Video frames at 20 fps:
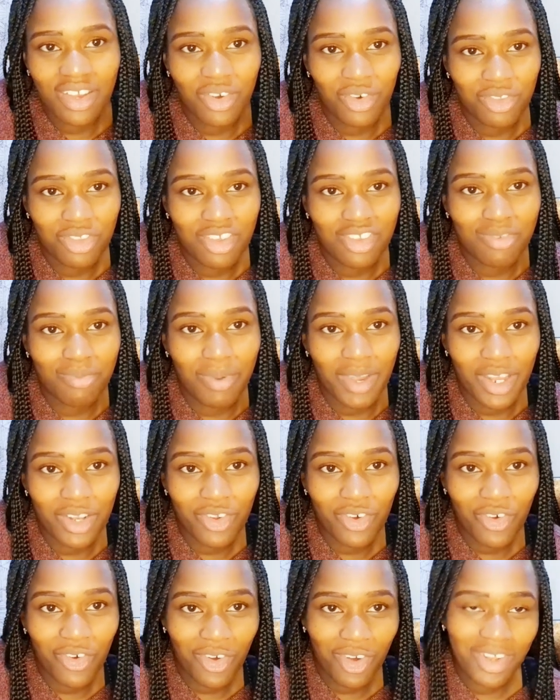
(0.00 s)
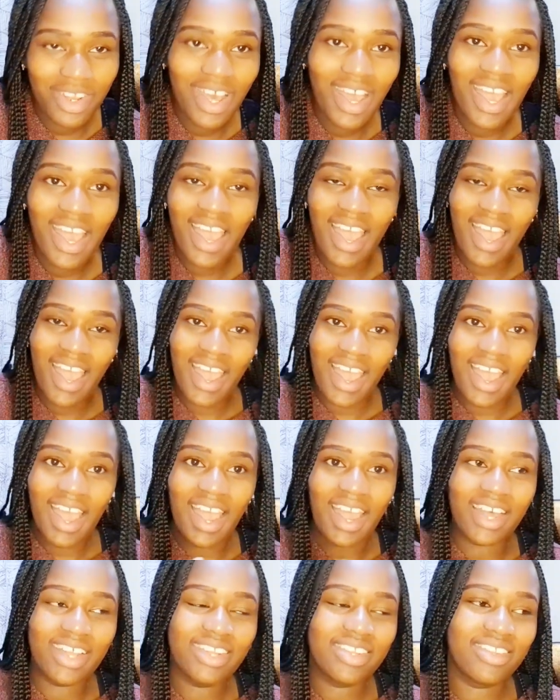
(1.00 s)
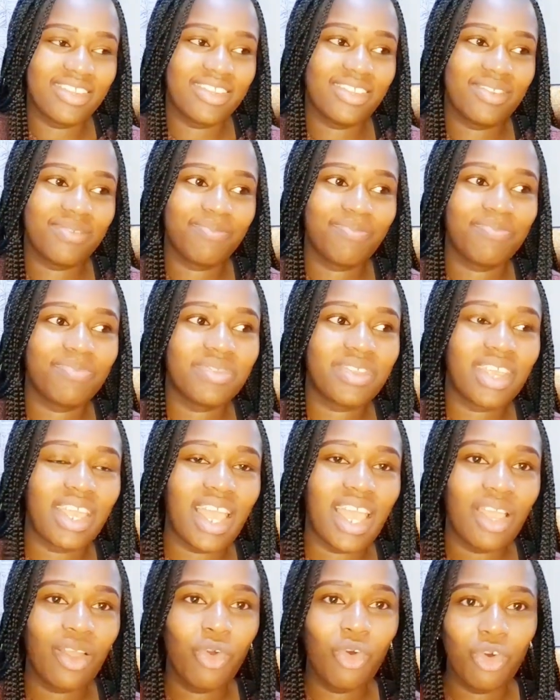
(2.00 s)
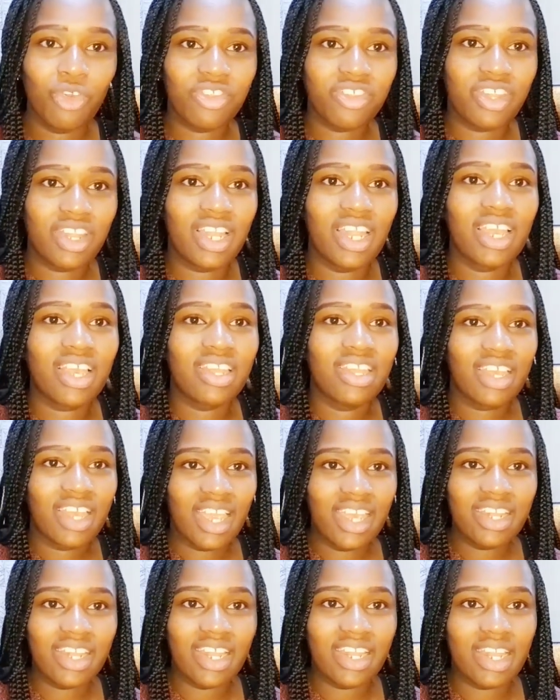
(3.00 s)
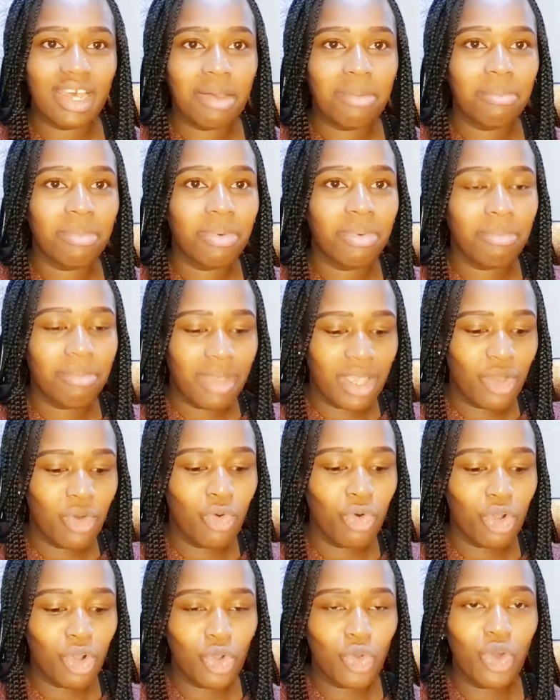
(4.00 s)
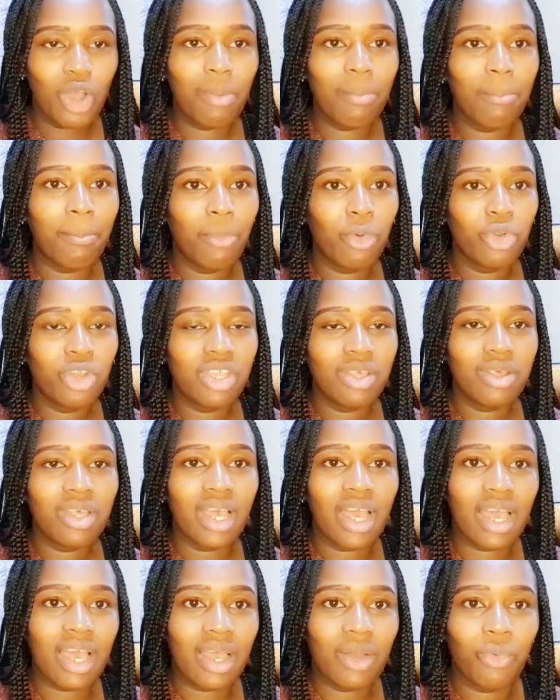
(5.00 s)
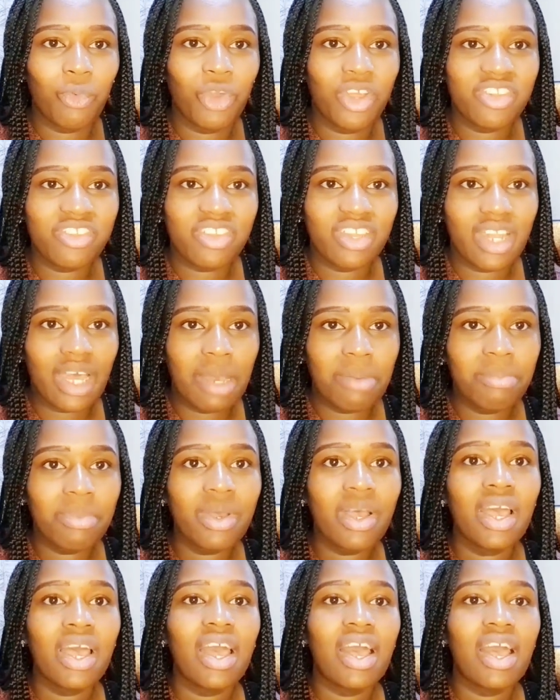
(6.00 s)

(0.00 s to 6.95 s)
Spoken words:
On the spinal cord. And I got, nikaenda numb. My whole lower body went numb.